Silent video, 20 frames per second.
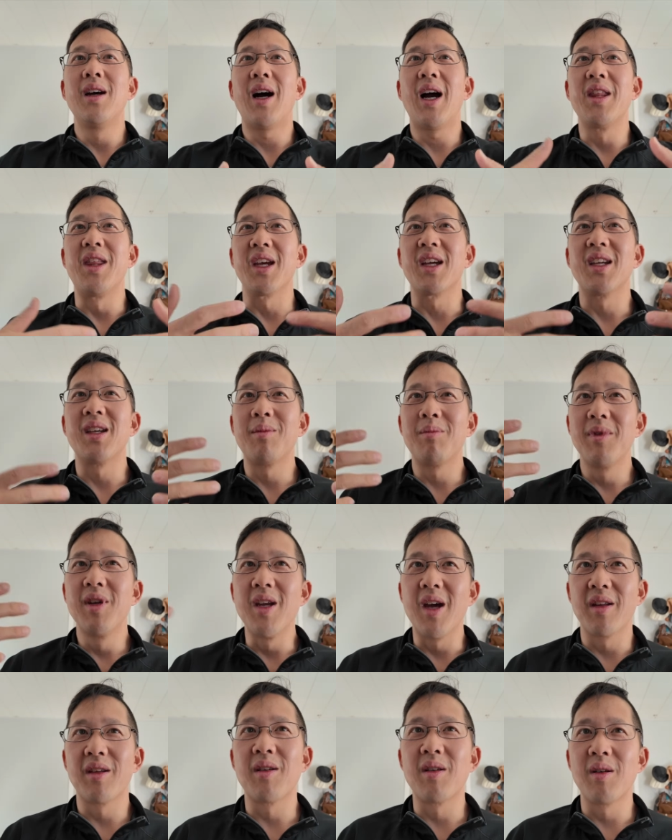I think
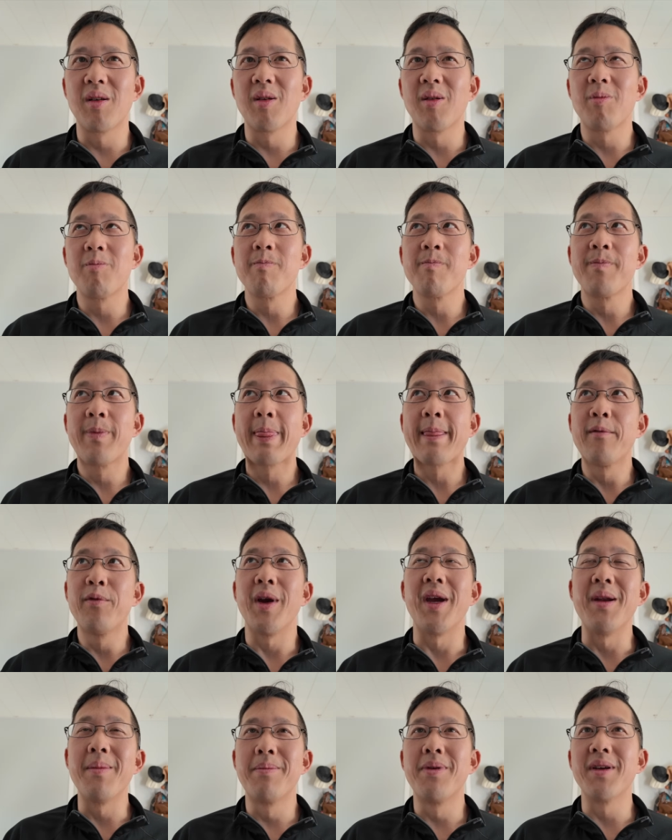another
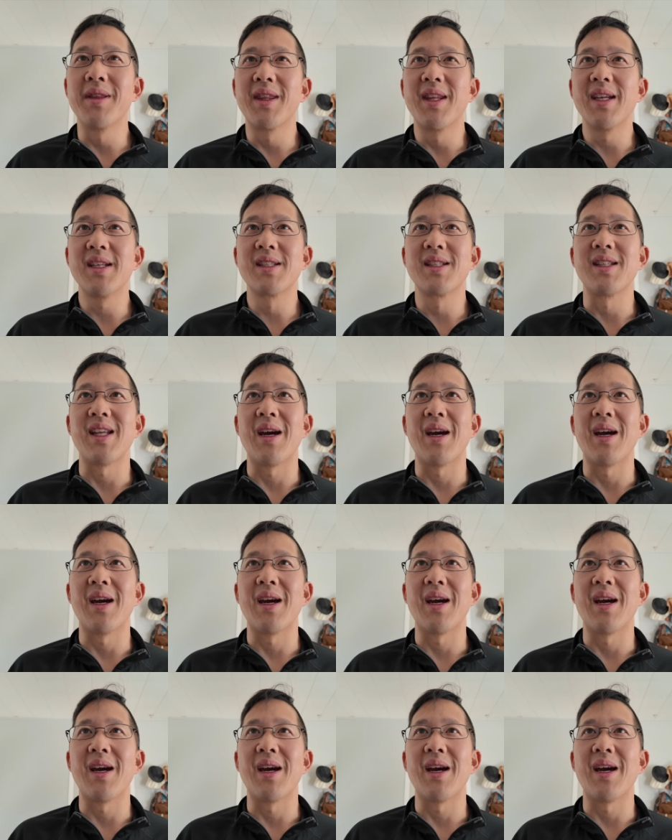way to put this